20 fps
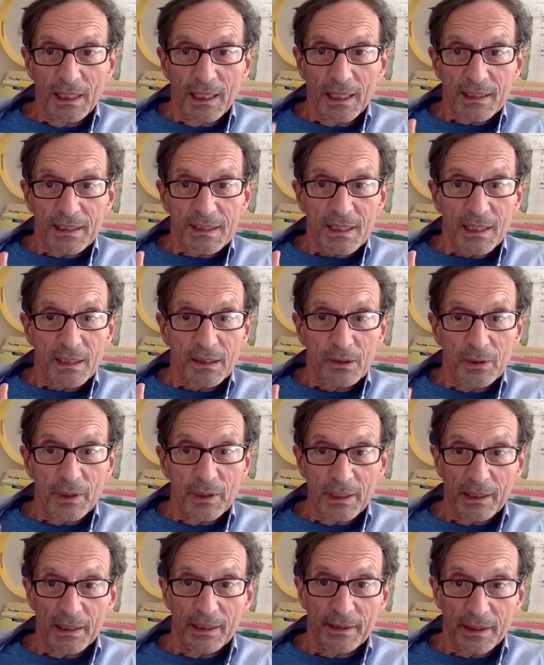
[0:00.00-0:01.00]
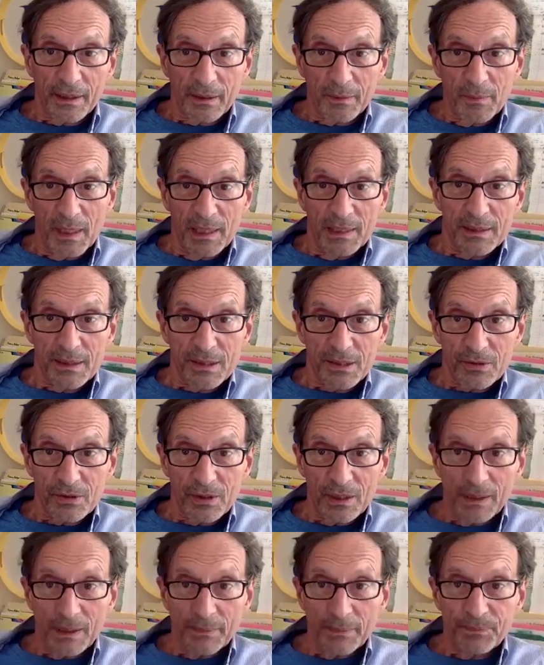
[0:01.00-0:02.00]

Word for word: and psychoanalytic mainstream